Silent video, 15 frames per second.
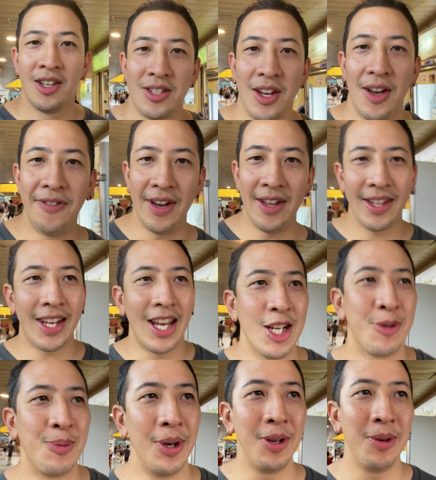So I found the cash
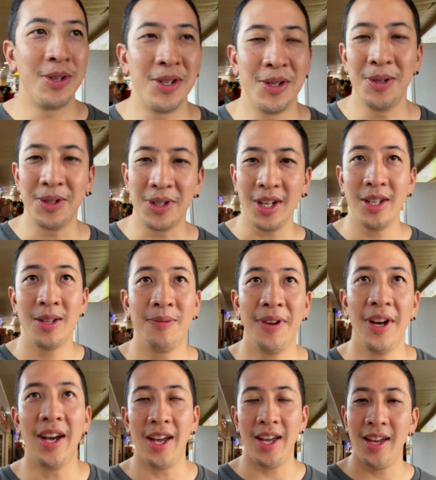point, which is all good,
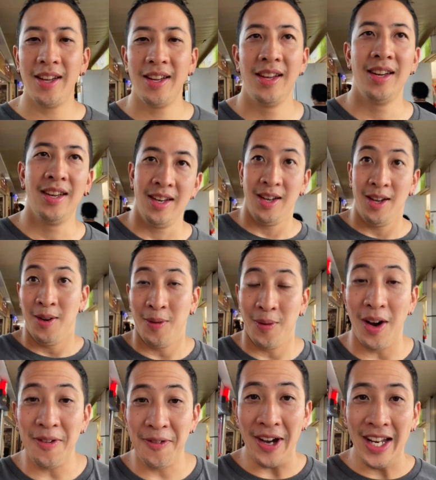but while
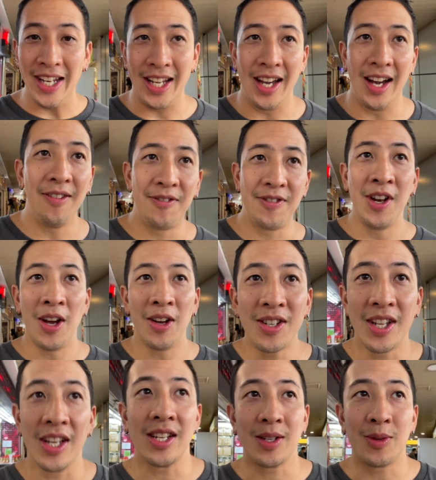finding it, I've
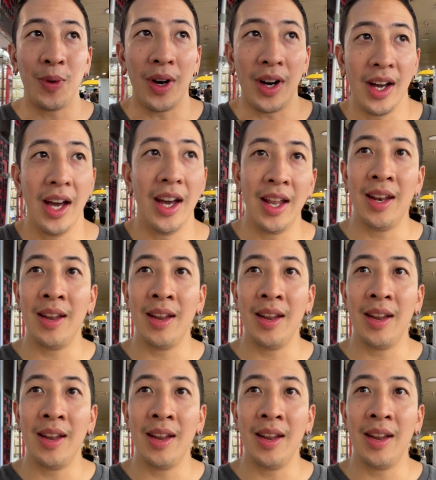noticed what an